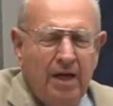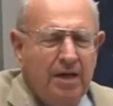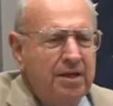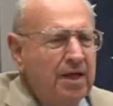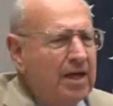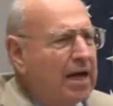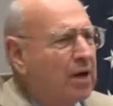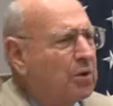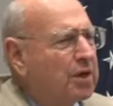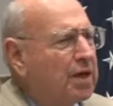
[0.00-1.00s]
And then
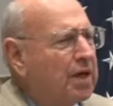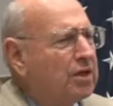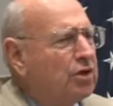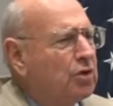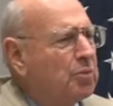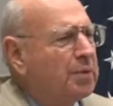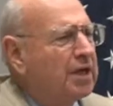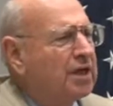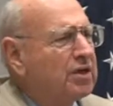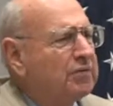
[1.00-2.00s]
how can you
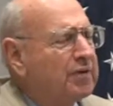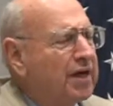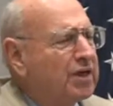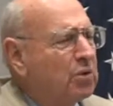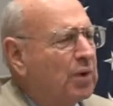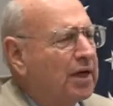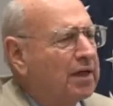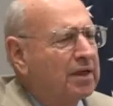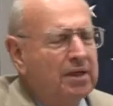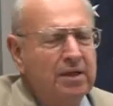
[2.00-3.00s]
begin to find a way